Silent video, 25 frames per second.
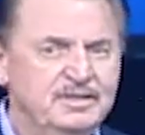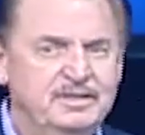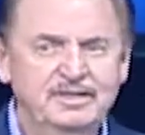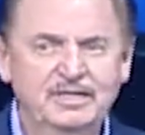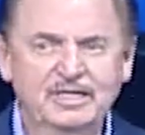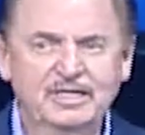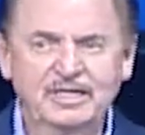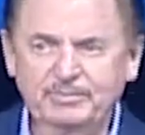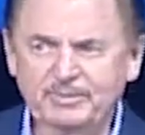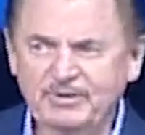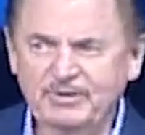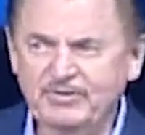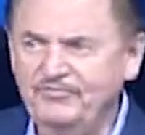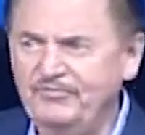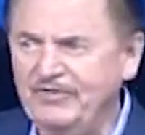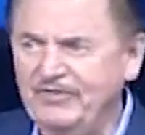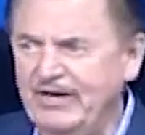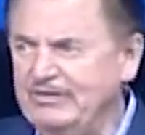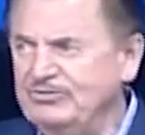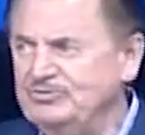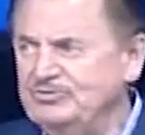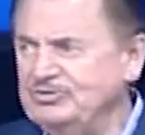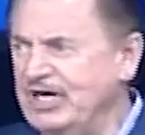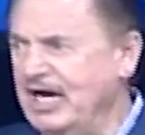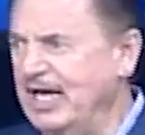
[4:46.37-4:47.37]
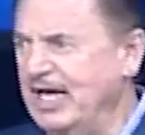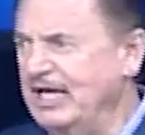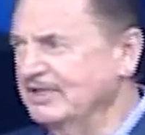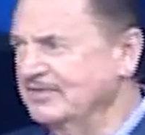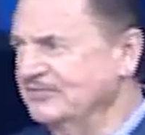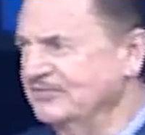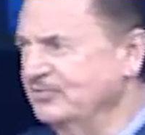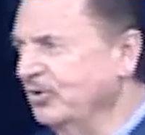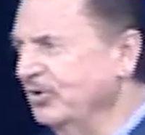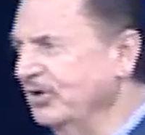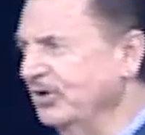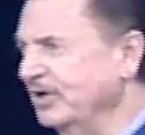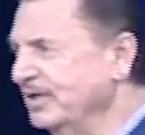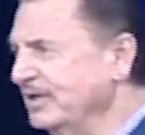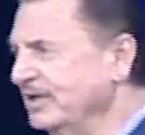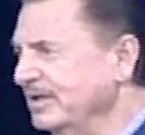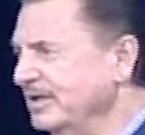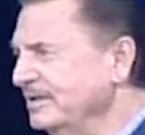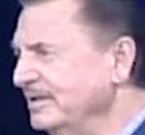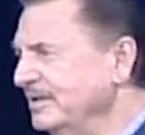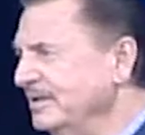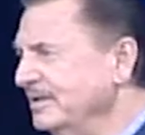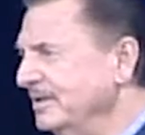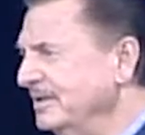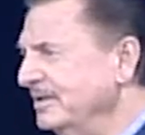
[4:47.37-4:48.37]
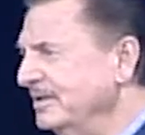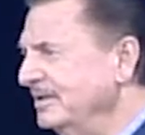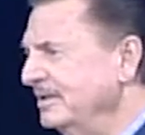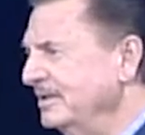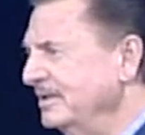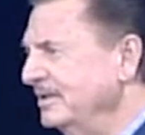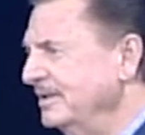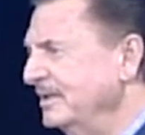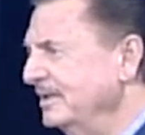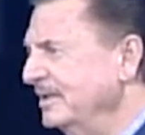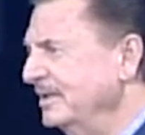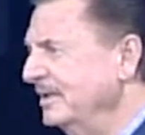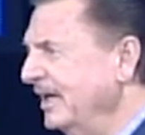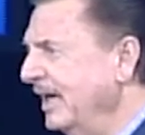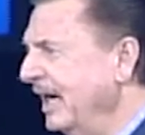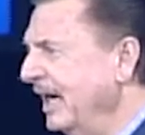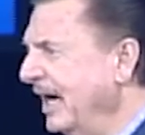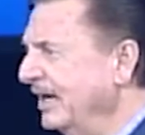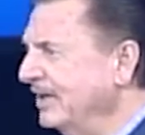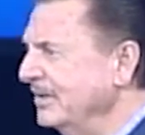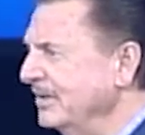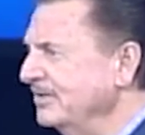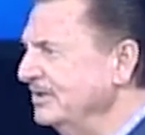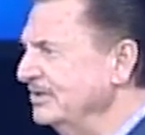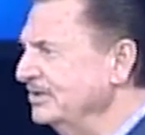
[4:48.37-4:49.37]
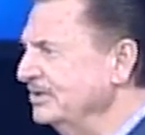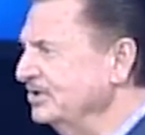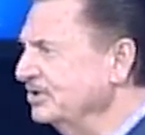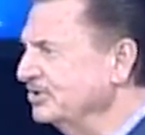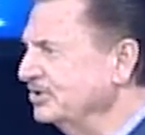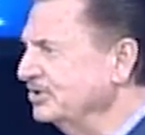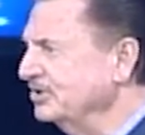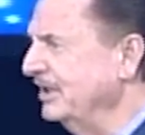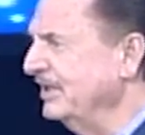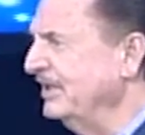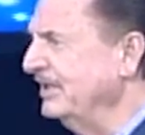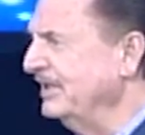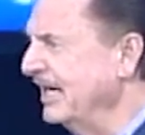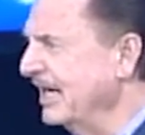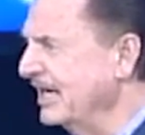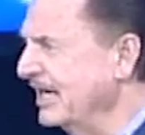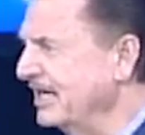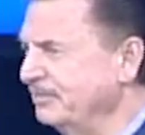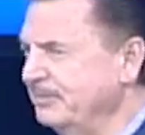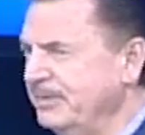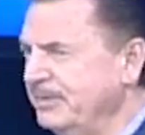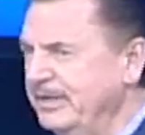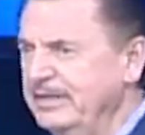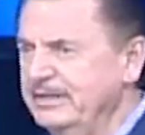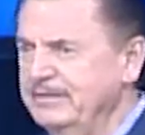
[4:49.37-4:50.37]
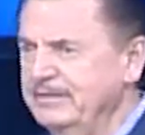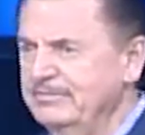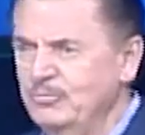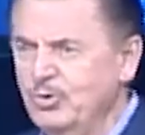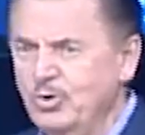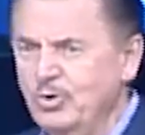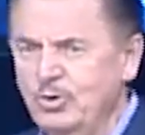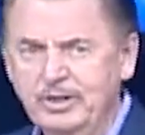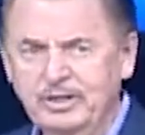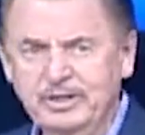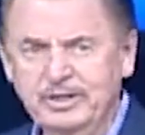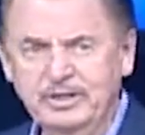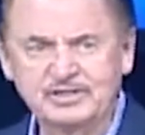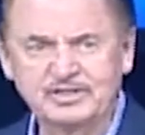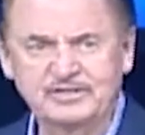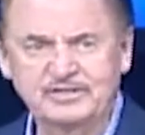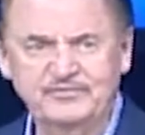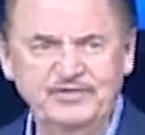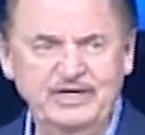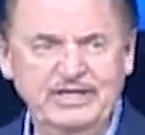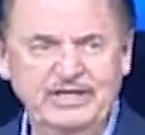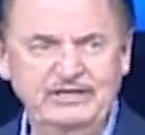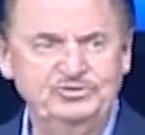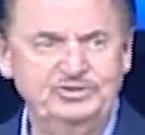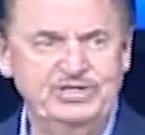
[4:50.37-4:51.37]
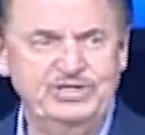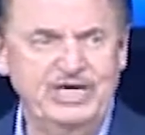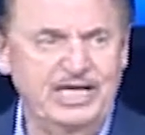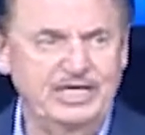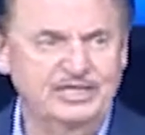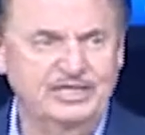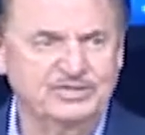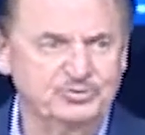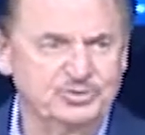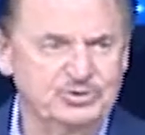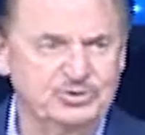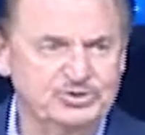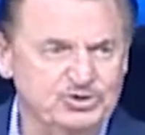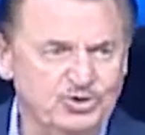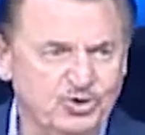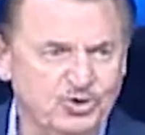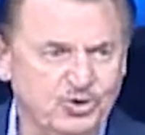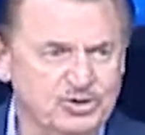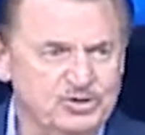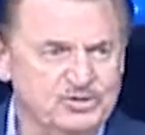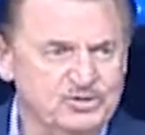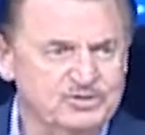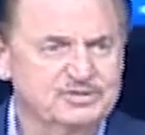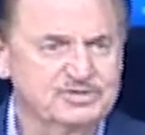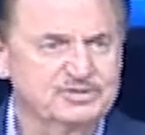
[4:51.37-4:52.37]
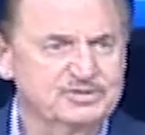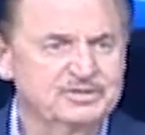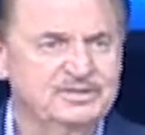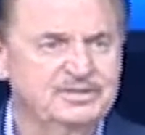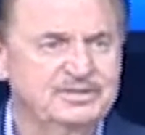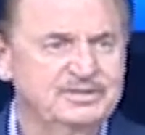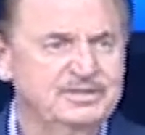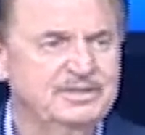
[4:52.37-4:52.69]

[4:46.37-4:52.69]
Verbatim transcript: It'll be a faith challenge for you. And just getting out of bed in the morning is a faith challenge to rejoice.